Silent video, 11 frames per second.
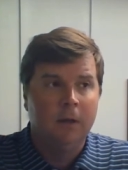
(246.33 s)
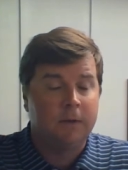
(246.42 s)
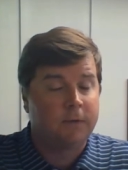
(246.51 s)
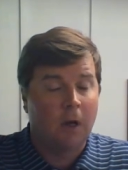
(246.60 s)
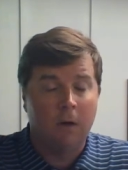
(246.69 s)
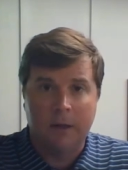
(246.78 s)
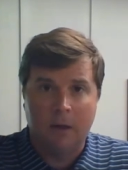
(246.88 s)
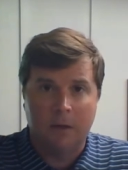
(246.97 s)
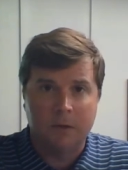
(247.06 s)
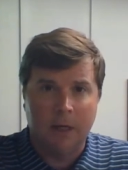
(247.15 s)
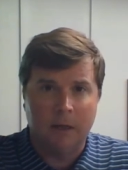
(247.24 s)
it's totally
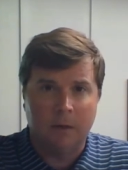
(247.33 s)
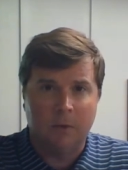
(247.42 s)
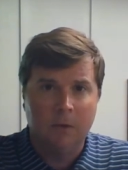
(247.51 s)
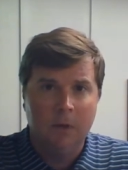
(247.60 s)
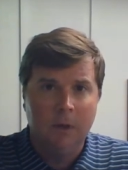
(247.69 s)
understandable.